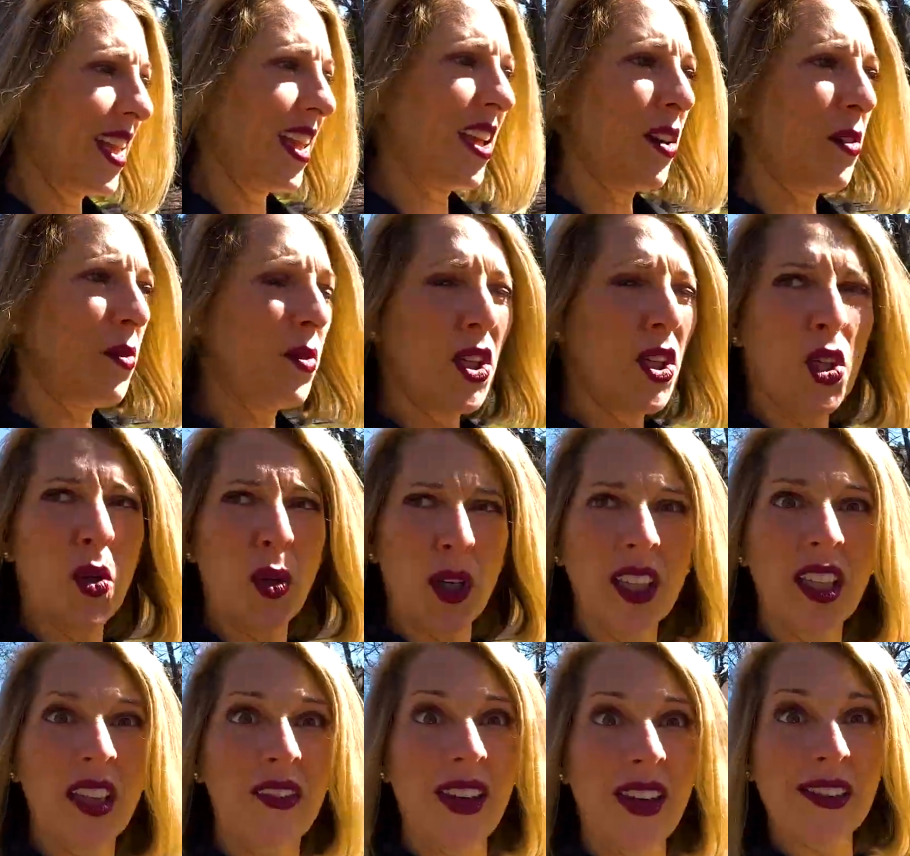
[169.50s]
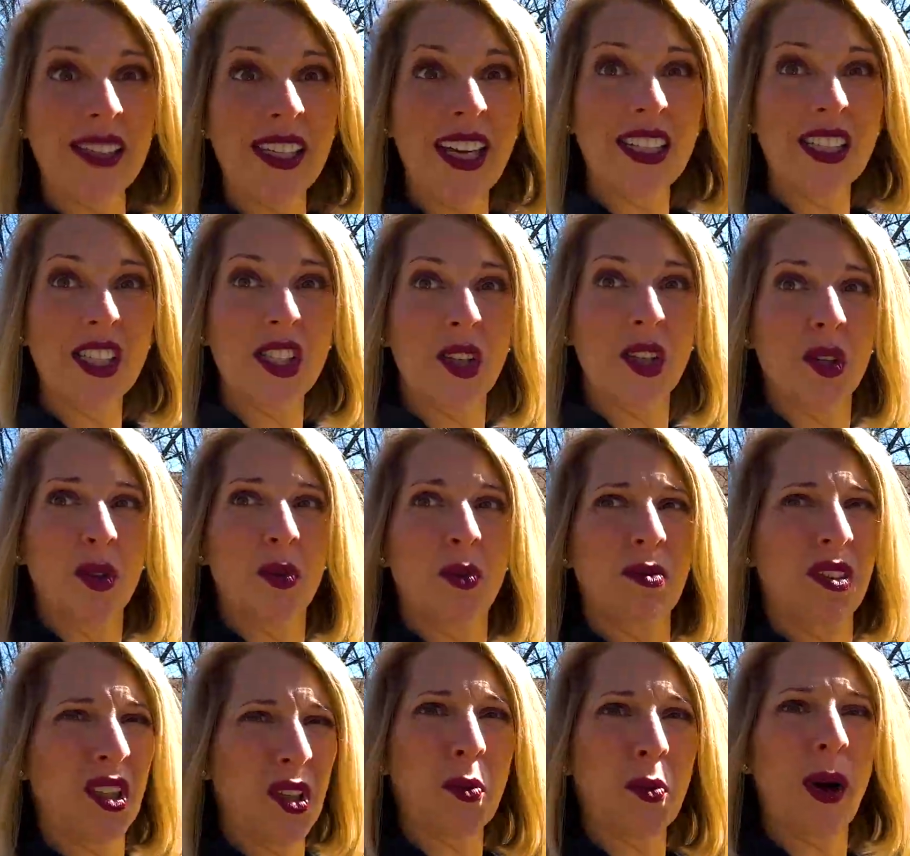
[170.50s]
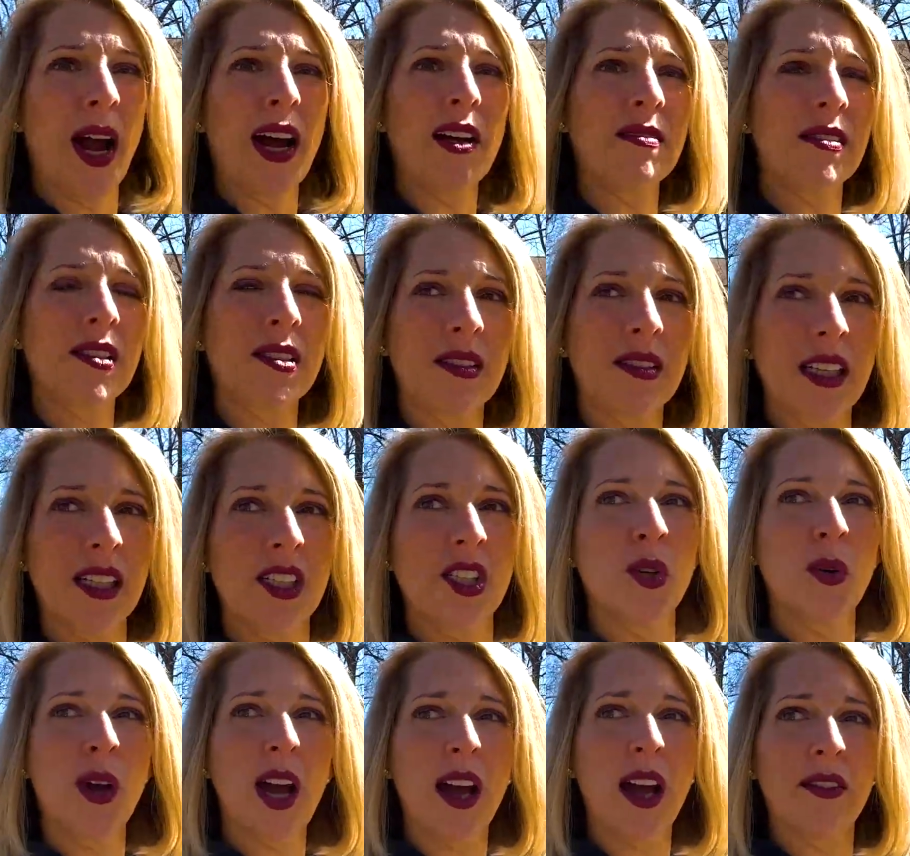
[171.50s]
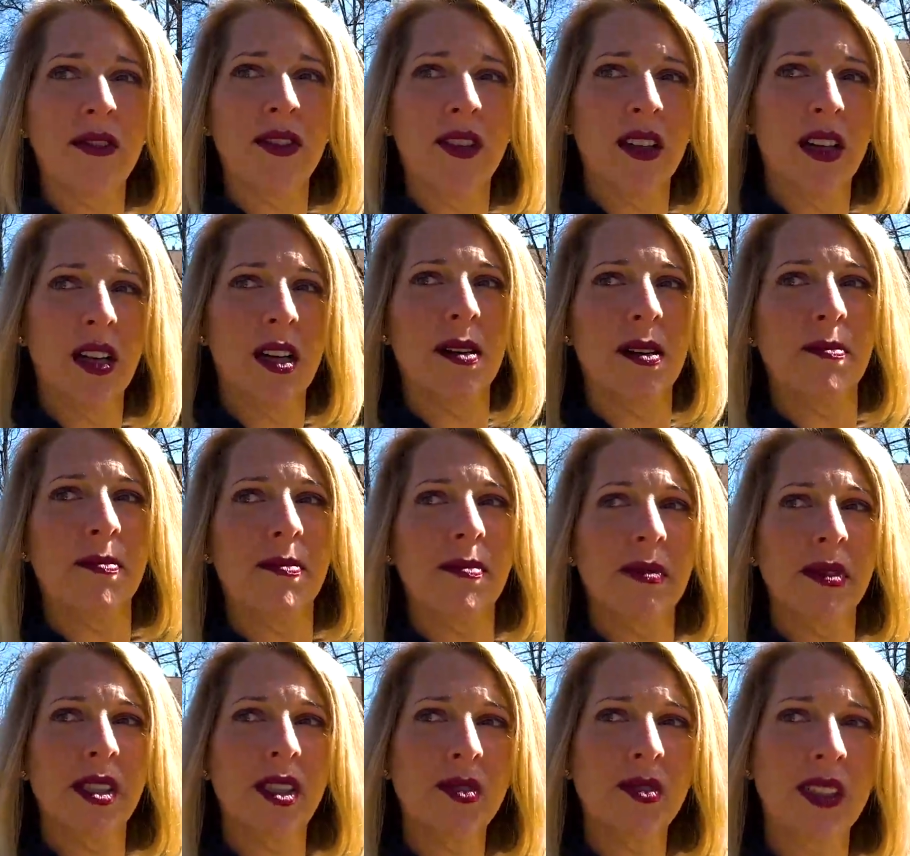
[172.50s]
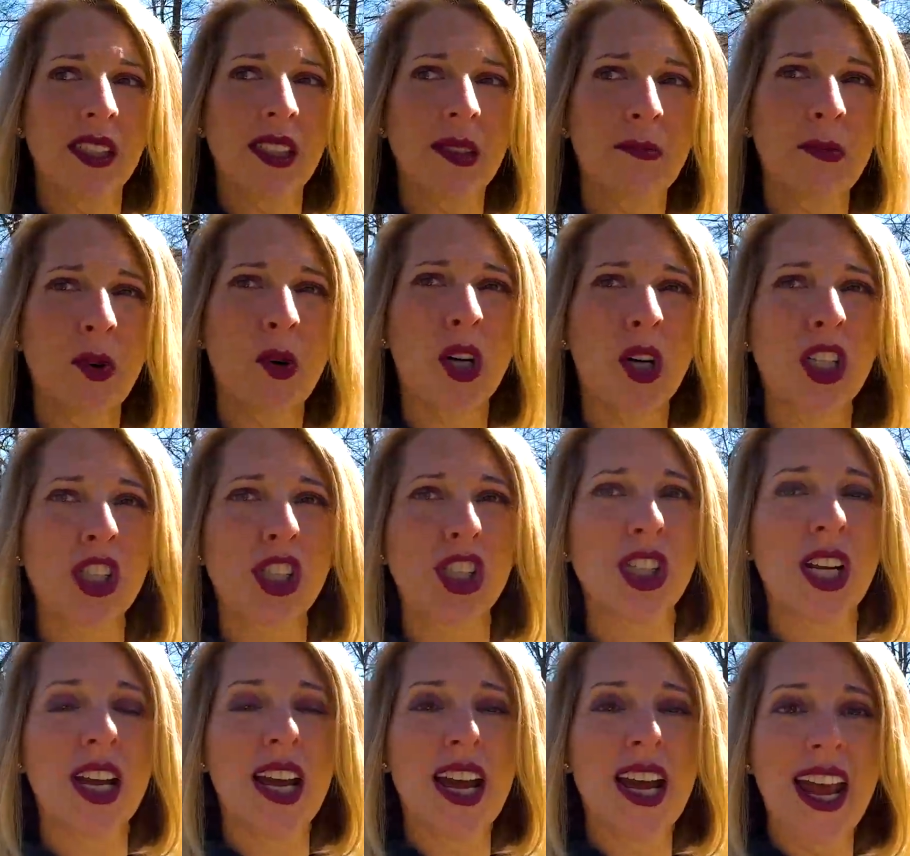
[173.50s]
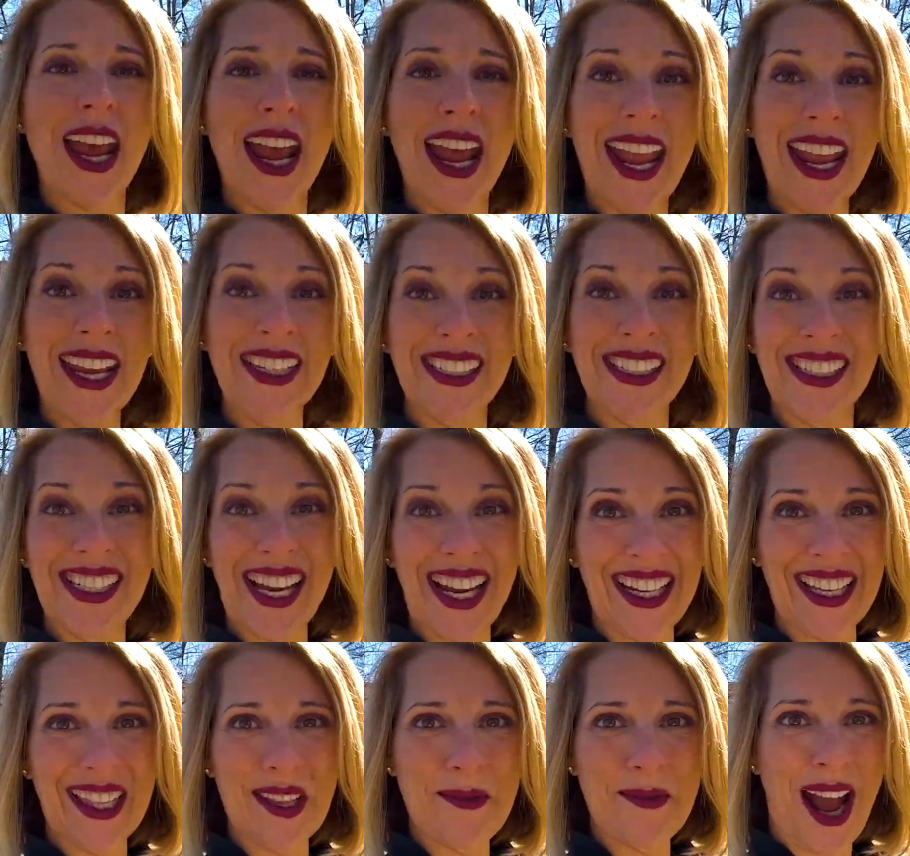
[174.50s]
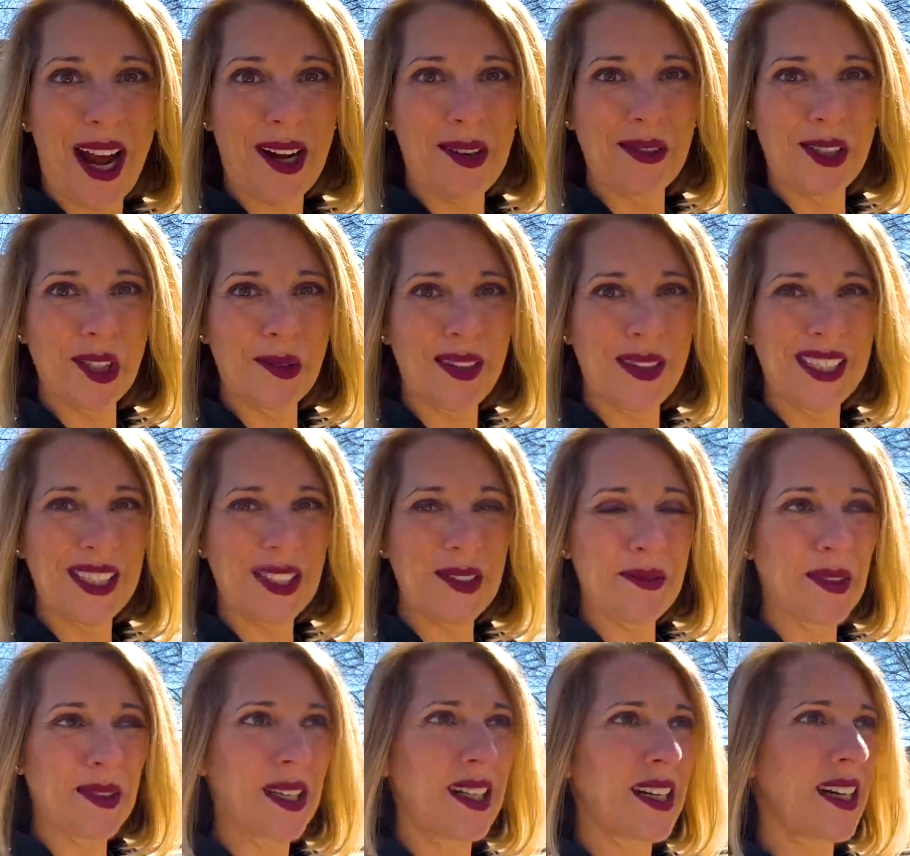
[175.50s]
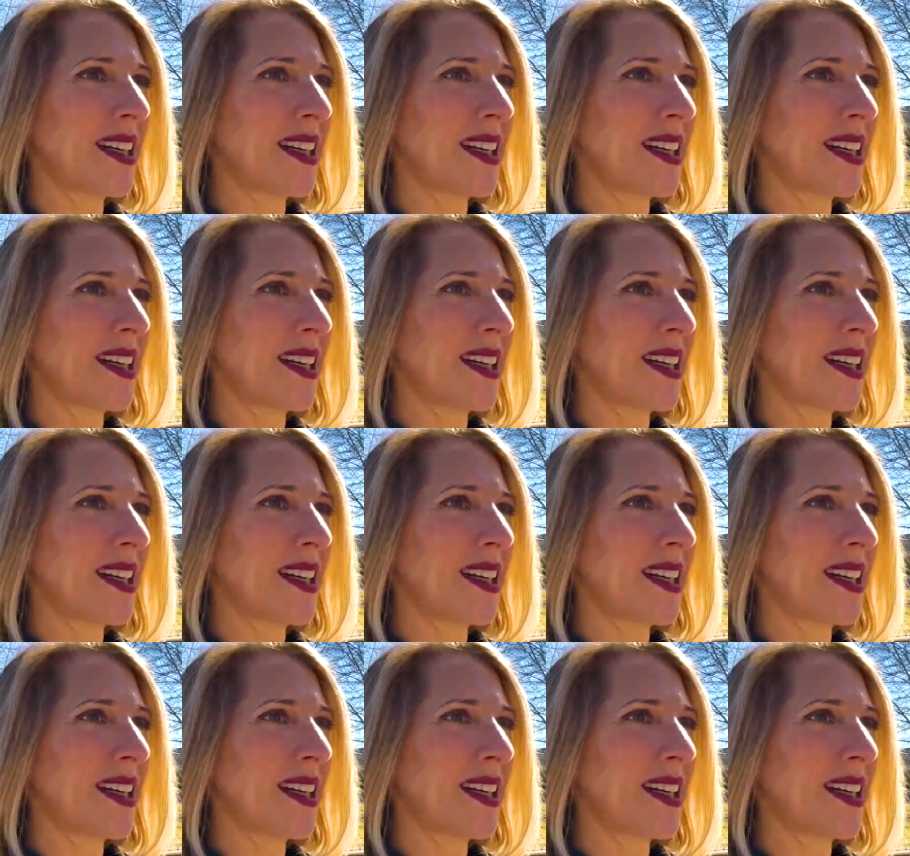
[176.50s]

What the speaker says: you can live outside so year round. So they do have a screened in porch and a deck in the back, which makes it really nice.